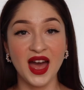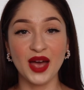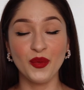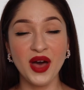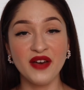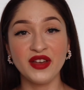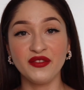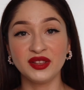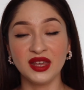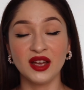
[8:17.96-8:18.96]
I will have
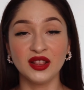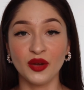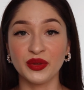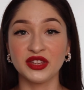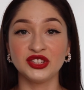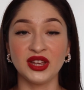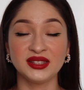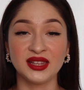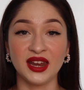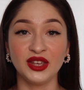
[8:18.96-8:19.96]
everything along with the
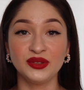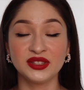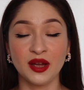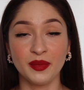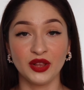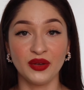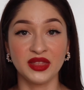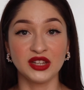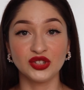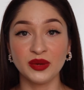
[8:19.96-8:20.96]
shades that I used down below
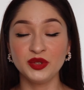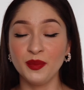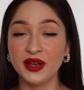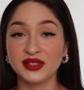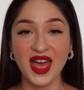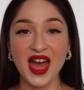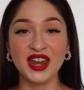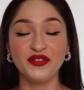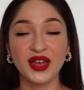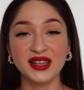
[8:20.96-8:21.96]
in the description box.
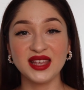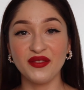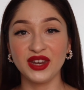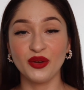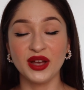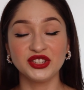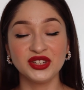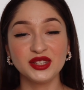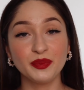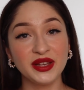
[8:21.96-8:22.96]
And if you guys have any
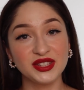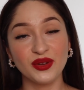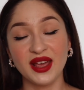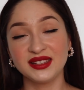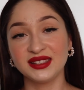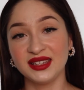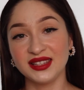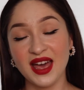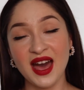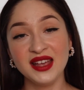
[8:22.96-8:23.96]
questions, please don't
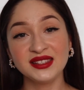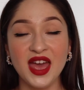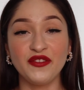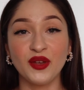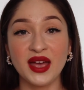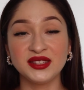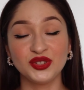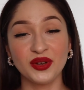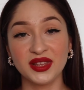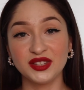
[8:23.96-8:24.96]
hesitate to ask. If you guys
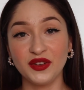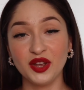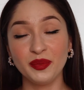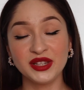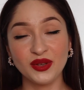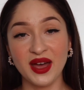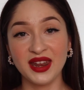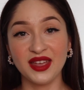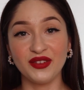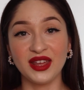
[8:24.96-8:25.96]
enjoyed this video, please go
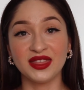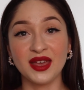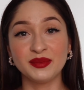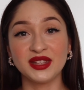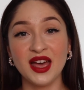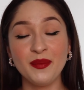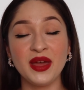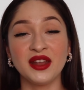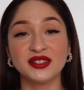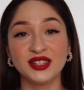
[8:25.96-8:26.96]
ahead and give it a thumbs
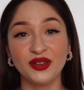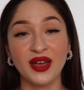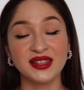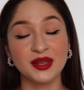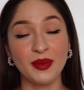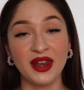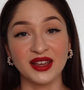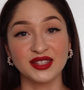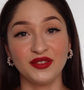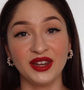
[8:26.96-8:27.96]
up, and I'll see you guys in my
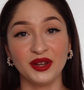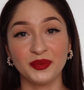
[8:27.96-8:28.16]
next video.